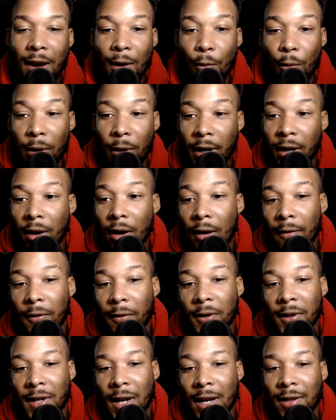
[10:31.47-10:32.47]
What he
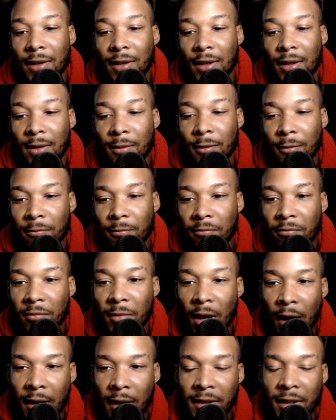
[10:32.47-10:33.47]
offers as
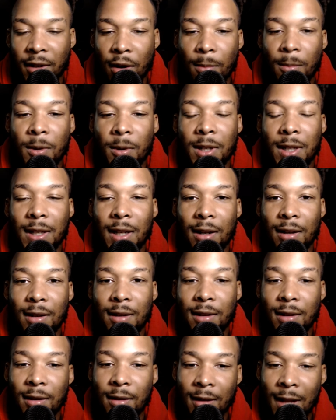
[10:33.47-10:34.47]
a number
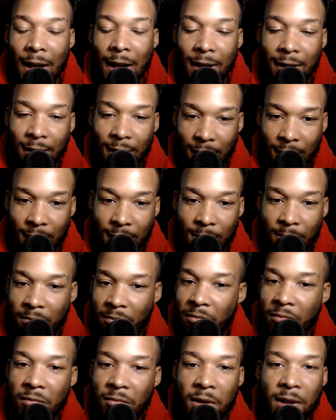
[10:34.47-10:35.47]
6,
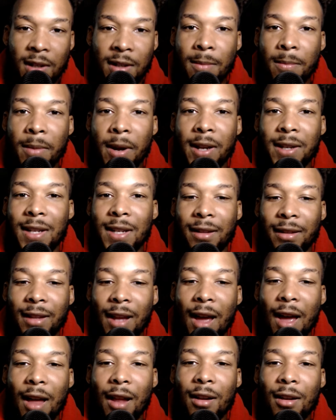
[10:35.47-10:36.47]
he's the best at
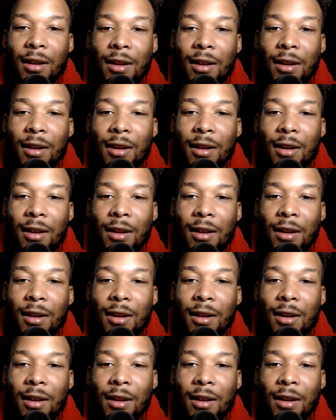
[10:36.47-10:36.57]
that.